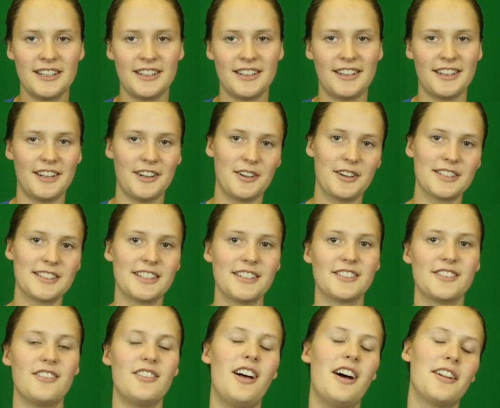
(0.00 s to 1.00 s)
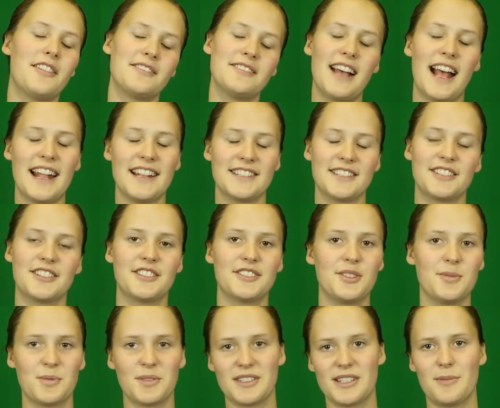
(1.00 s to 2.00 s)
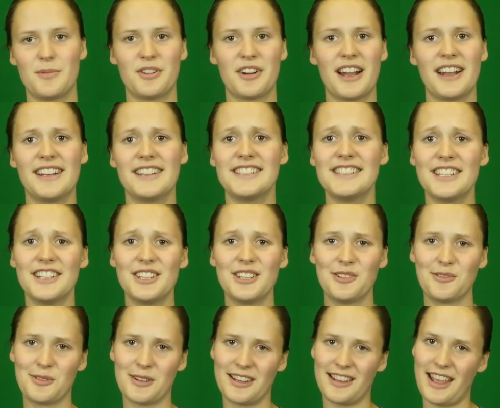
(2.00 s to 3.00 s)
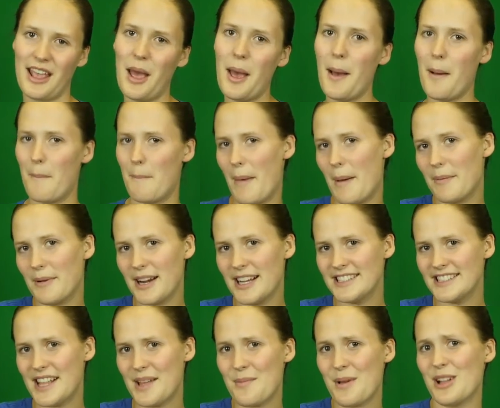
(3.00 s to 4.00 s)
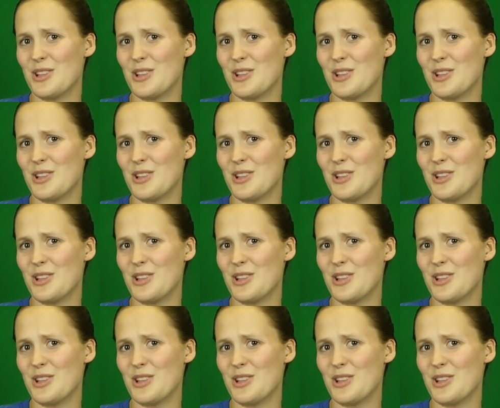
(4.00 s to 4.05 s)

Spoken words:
because there's a lot of signs that are super similar, and until you really memorize them,